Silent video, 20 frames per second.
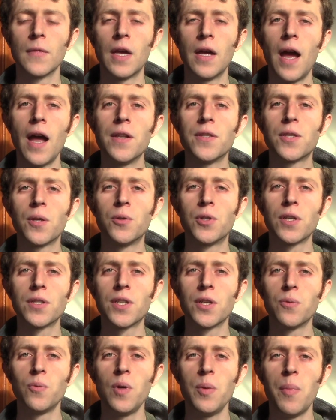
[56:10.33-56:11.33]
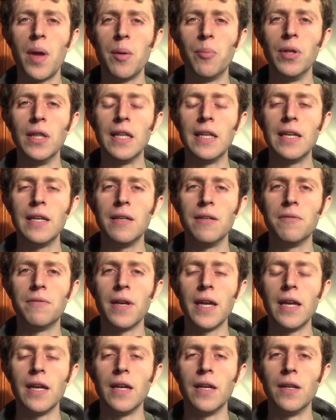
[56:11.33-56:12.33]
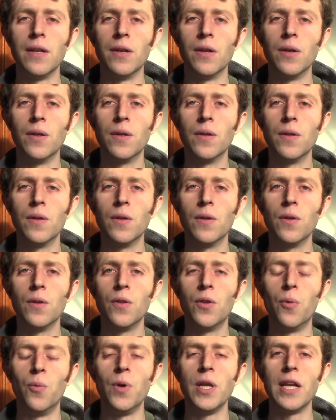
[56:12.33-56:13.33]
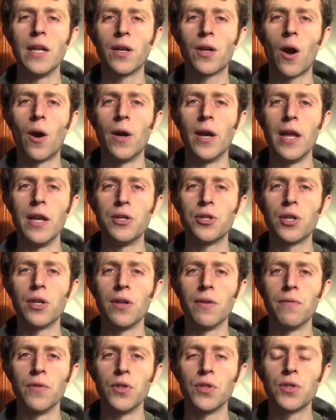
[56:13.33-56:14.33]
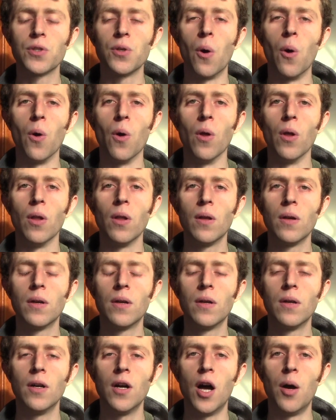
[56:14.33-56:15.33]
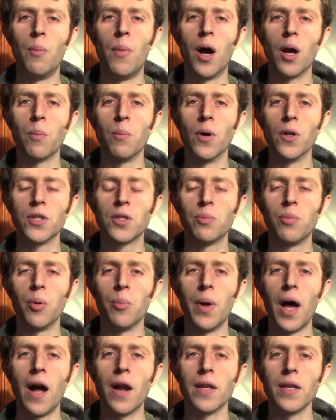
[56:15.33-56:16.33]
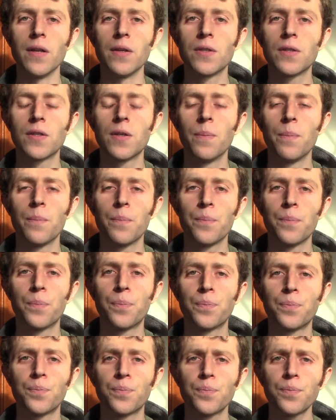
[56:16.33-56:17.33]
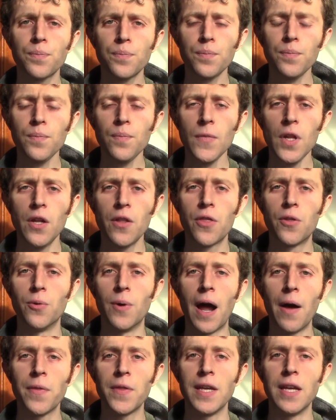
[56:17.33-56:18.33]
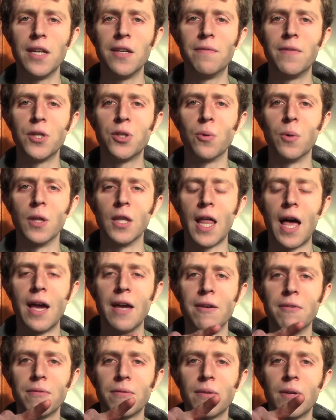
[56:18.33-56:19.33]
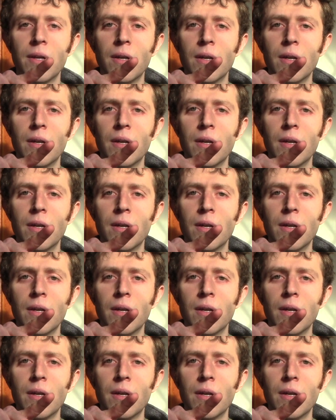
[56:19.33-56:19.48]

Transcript: And so just as we may believe in the reincarnation of the soul among multiple bodies, throughout the individual life,